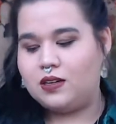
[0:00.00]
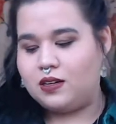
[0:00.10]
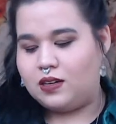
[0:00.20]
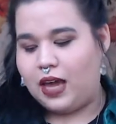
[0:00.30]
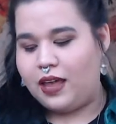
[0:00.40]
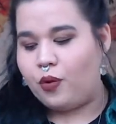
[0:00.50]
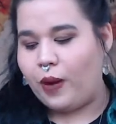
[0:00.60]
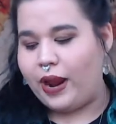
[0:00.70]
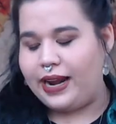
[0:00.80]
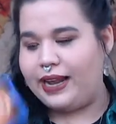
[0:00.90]
And the
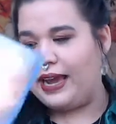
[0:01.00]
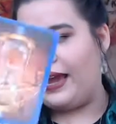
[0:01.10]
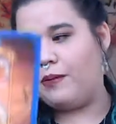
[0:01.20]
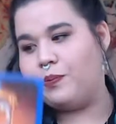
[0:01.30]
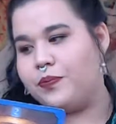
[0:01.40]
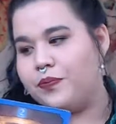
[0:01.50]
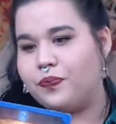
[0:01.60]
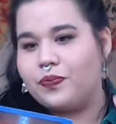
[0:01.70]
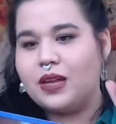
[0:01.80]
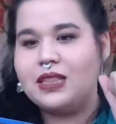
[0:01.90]
waiting game.
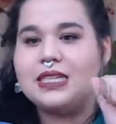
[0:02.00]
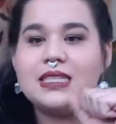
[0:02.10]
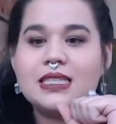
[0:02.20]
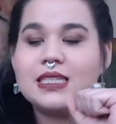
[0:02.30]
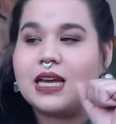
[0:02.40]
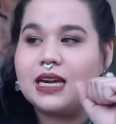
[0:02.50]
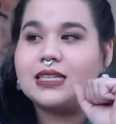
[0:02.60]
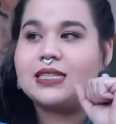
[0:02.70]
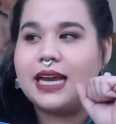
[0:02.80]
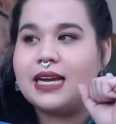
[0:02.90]
This is
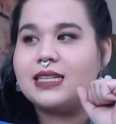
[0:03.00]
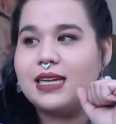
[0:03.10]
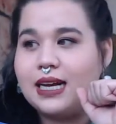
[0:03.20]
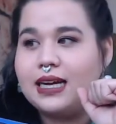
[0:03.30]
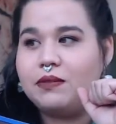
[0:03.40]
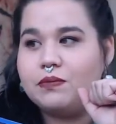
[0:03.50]
gonna take time.